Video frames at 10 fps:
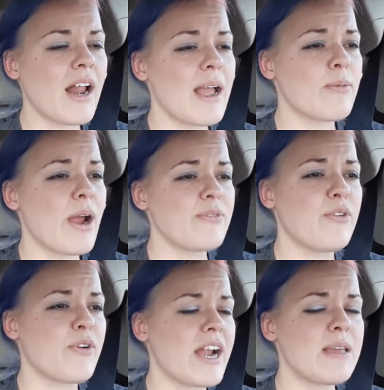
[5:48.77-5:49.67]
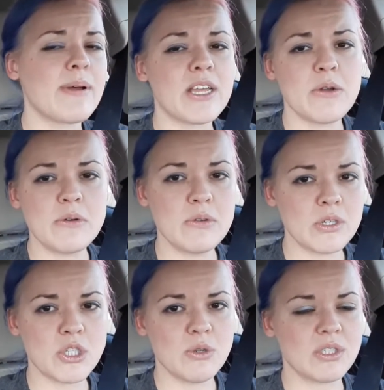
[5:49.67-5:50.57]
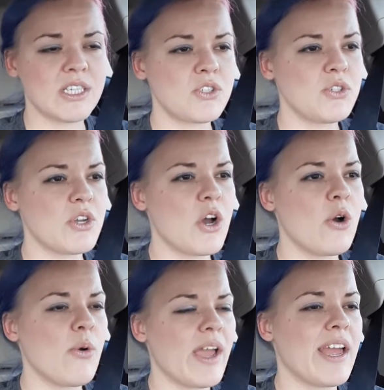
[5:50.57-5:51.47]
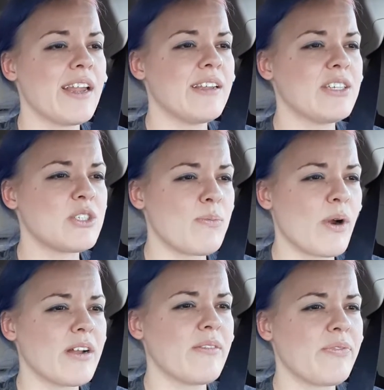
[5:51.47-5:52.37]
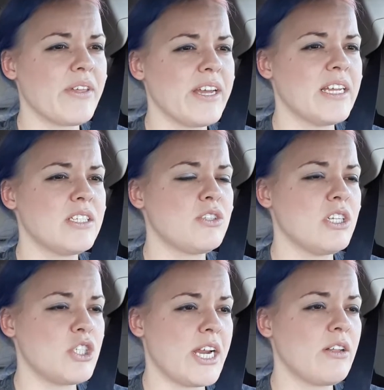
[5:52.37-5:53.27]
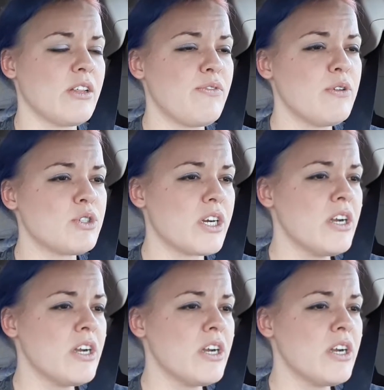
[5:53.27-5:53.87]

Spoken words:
I'm grateful for anybody who chooses to go and support the channel in the future.